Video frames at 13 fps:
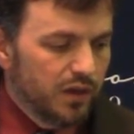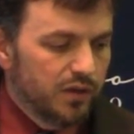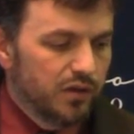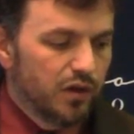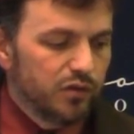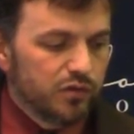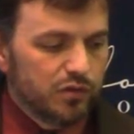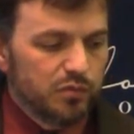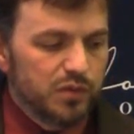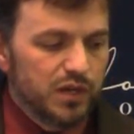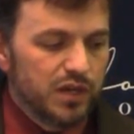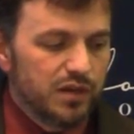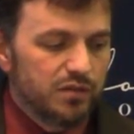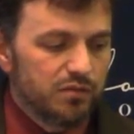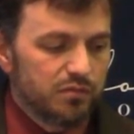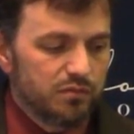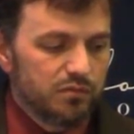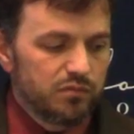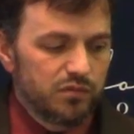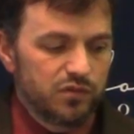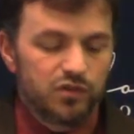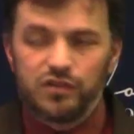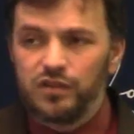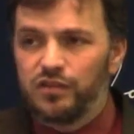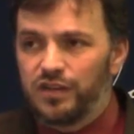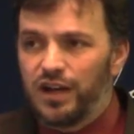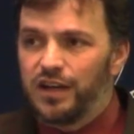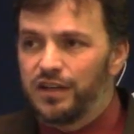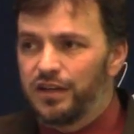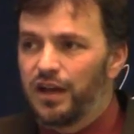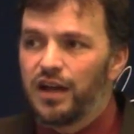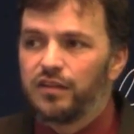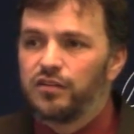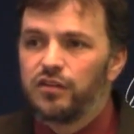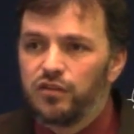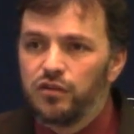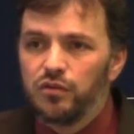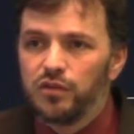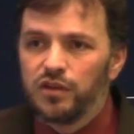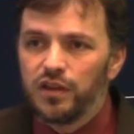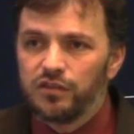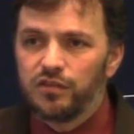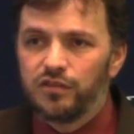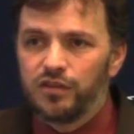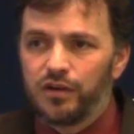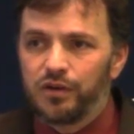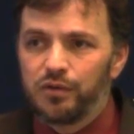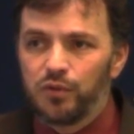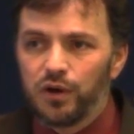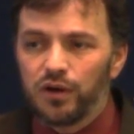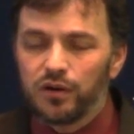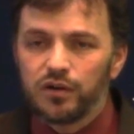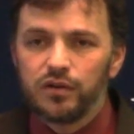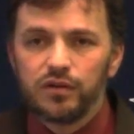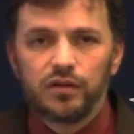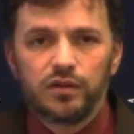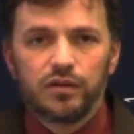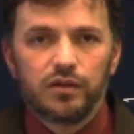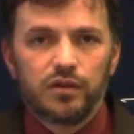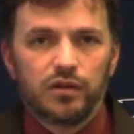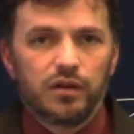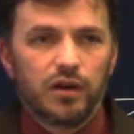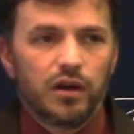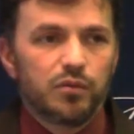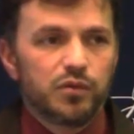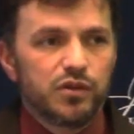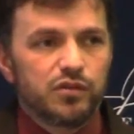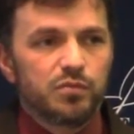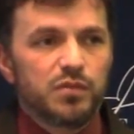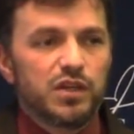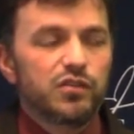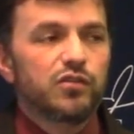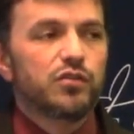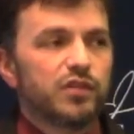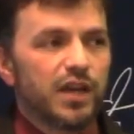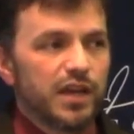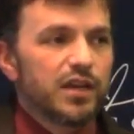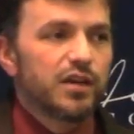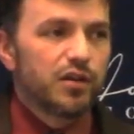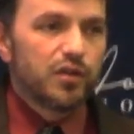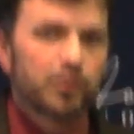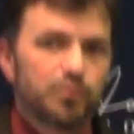Those could be just deciding not to do the necessary work, uh, which means you're taking on a